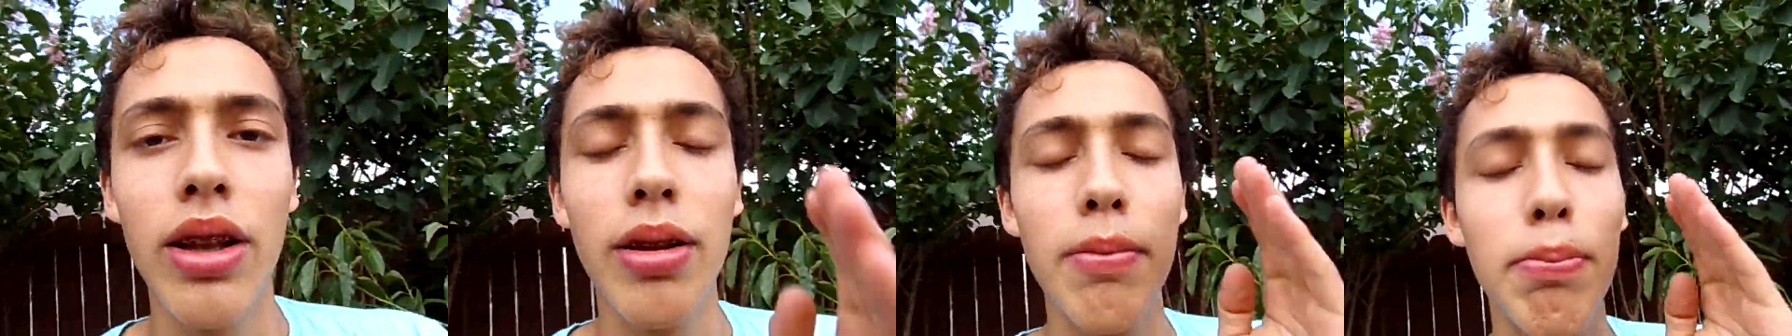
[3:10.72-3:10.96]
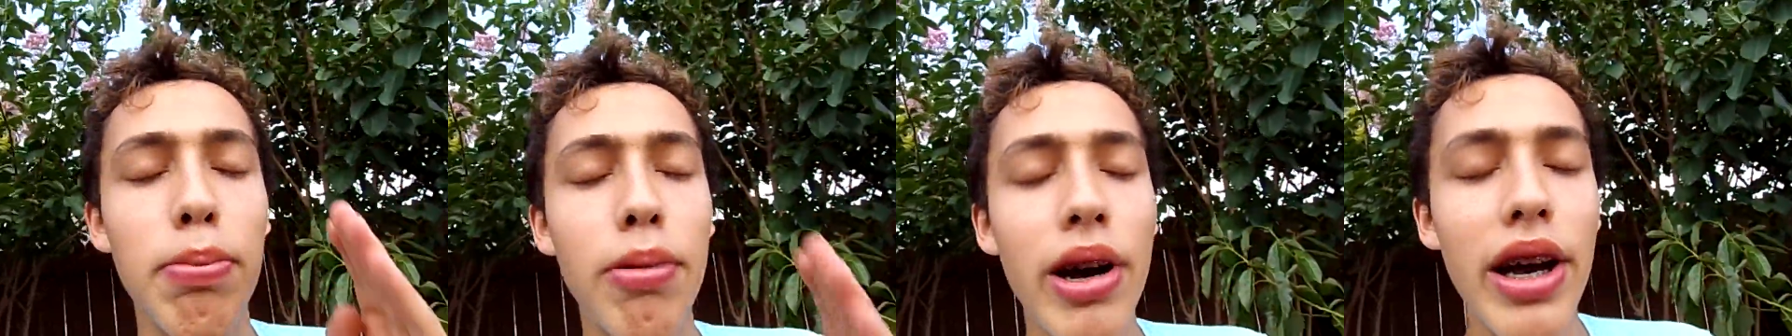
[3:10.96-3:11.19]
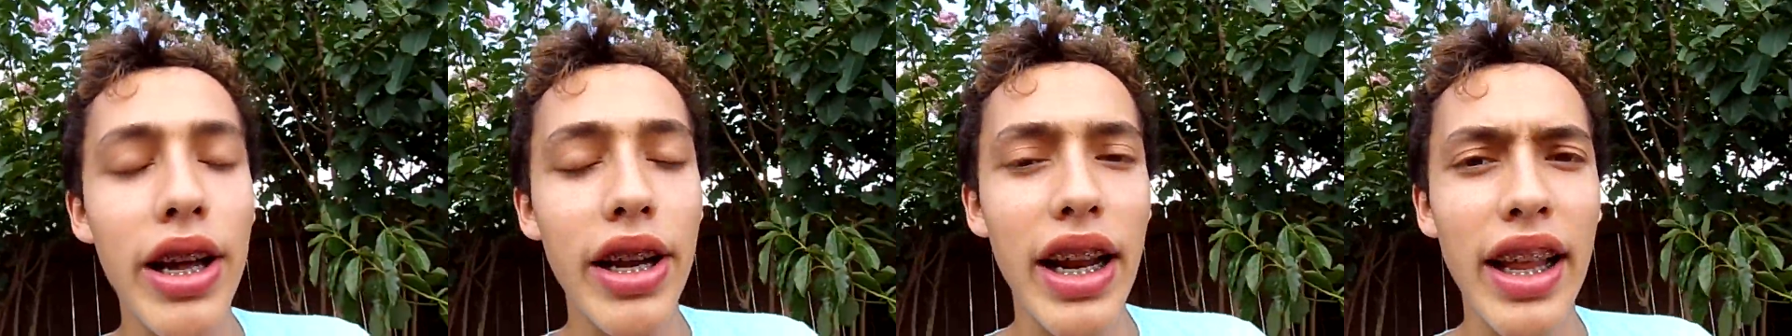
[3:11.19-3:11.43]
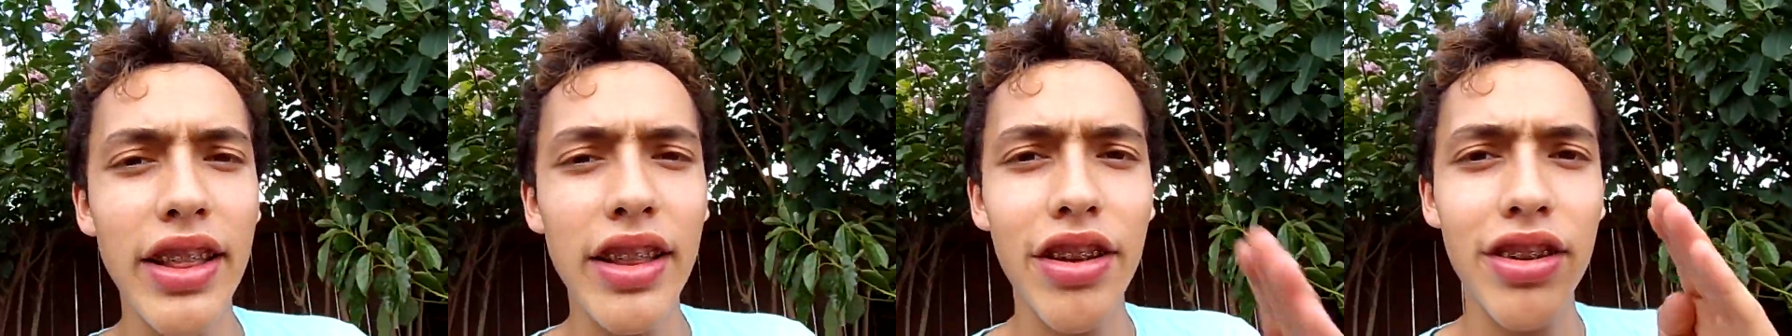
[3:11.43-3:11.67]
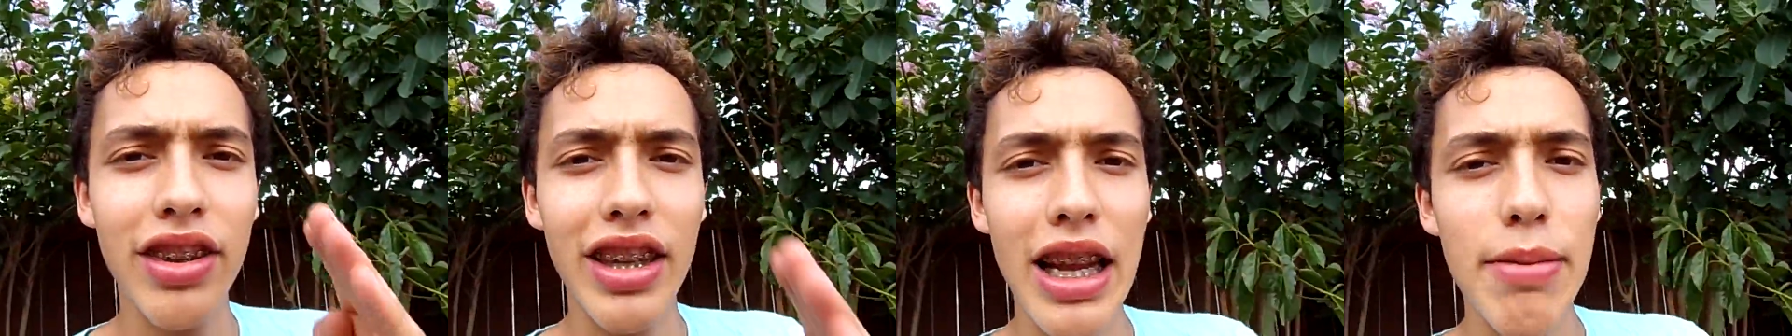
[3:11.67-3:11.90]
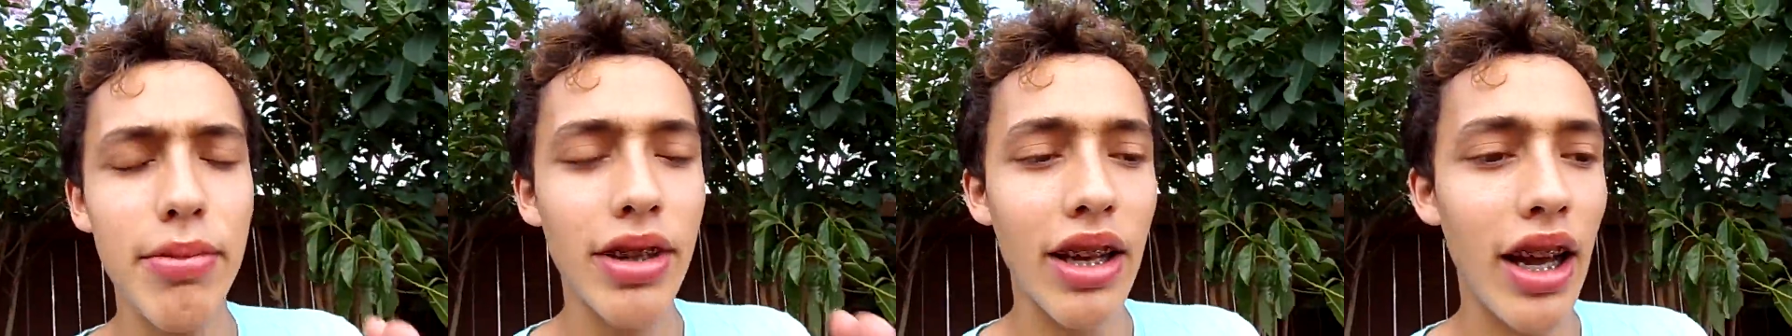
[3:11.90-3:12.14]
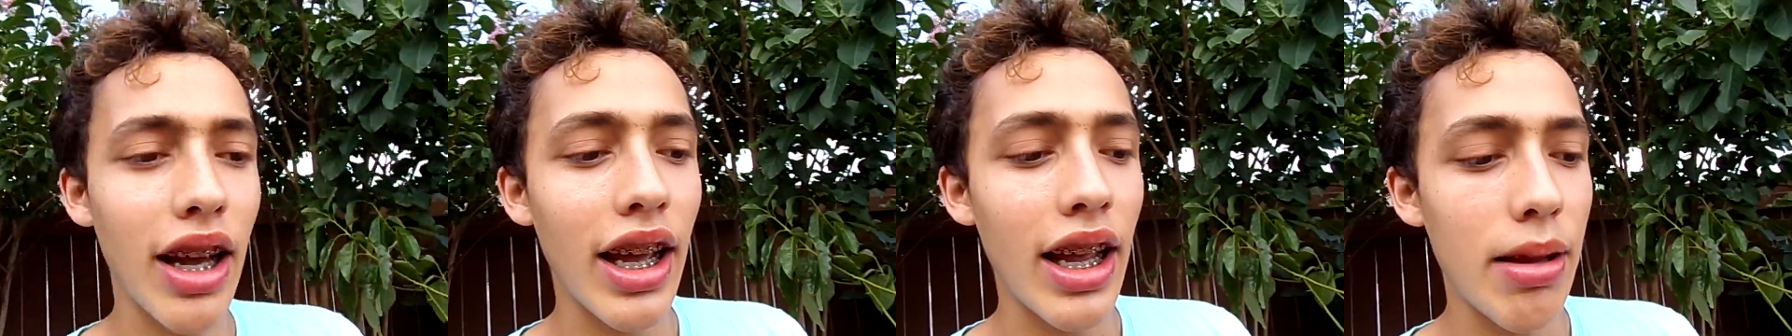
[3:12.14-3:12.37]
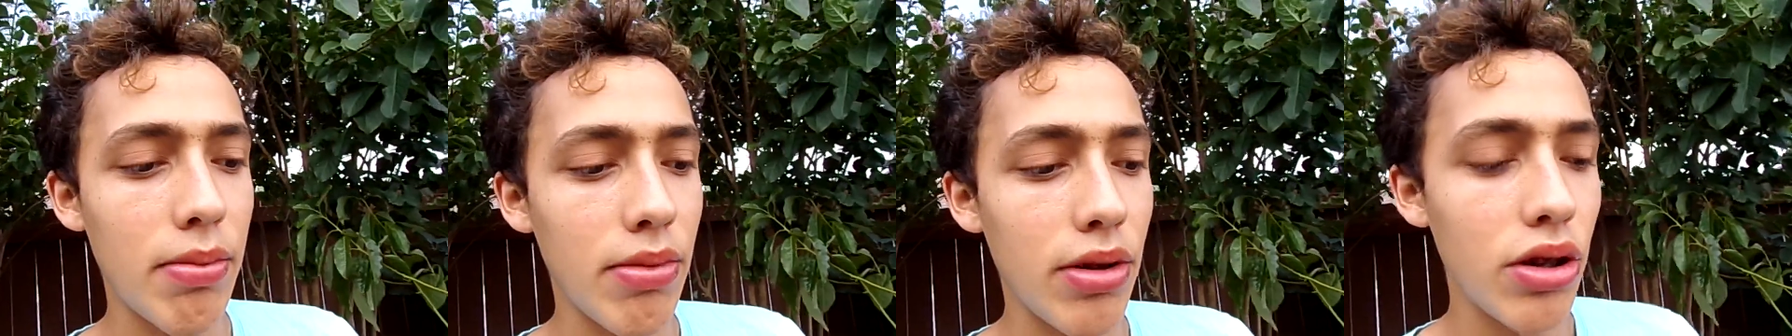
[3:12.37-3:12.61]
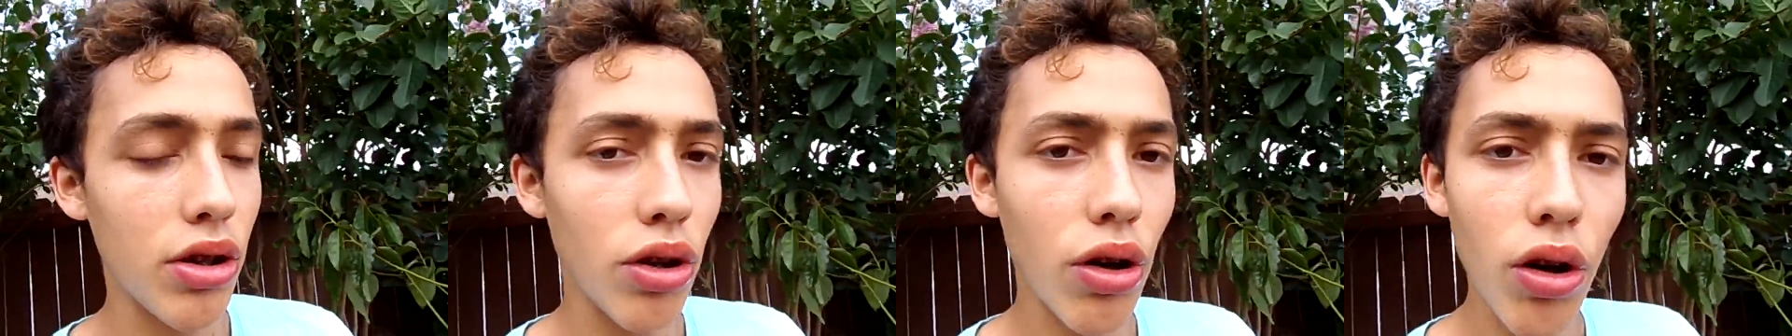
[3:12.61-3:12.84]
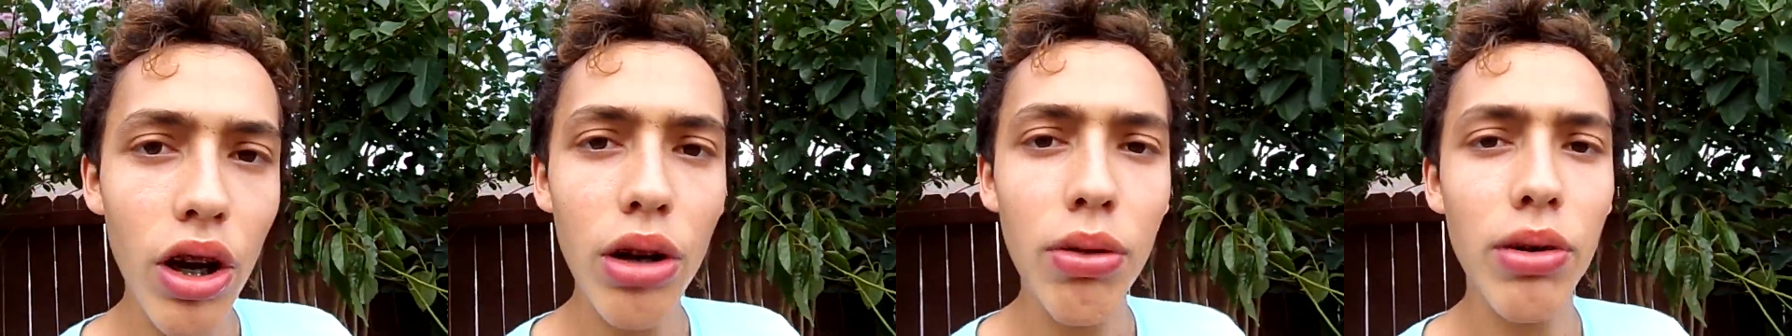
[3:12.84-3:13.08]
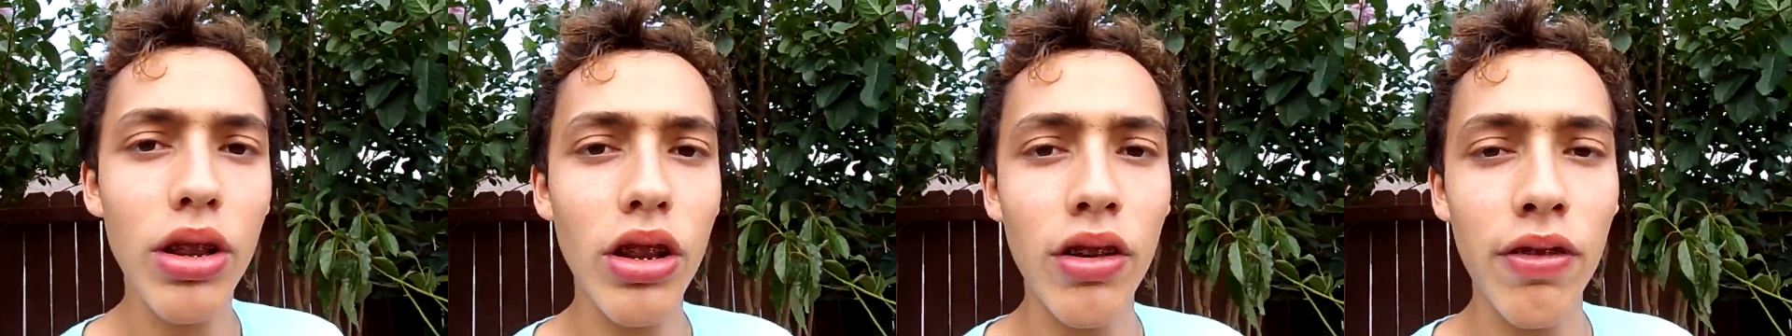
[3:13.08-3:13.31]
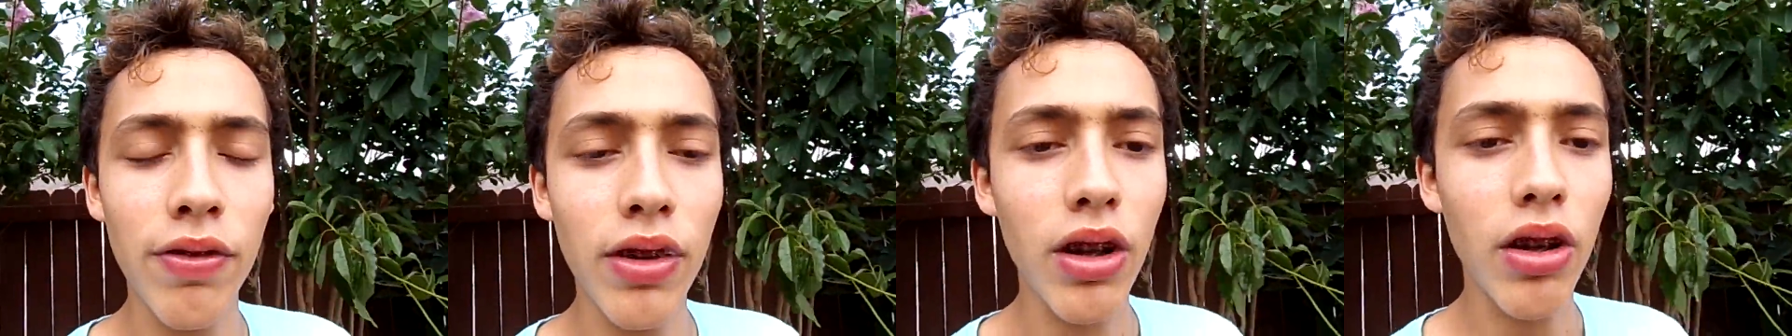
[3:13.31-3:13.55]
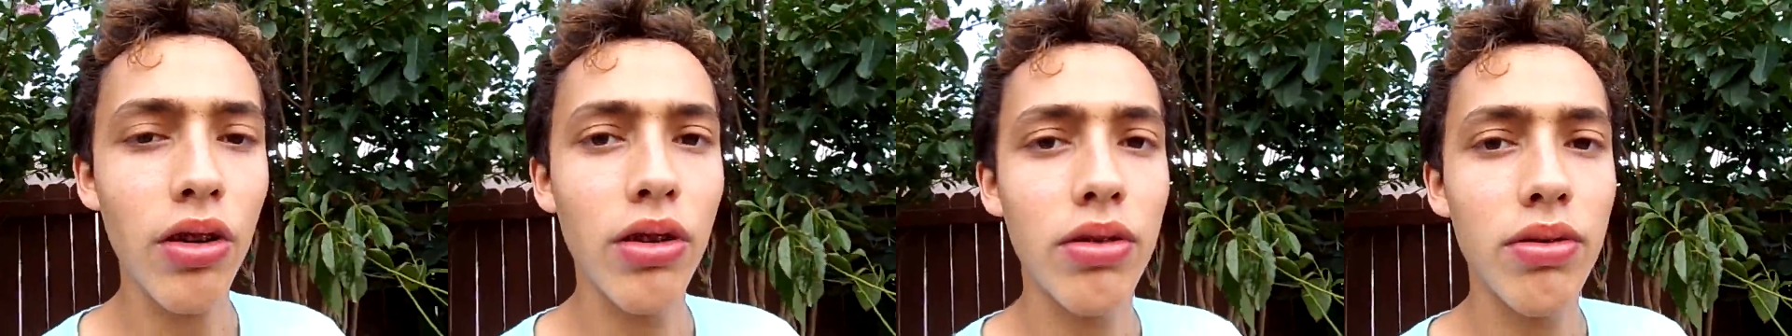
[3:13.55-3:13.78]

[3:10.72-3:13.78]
But at the same time, you're going with the flow.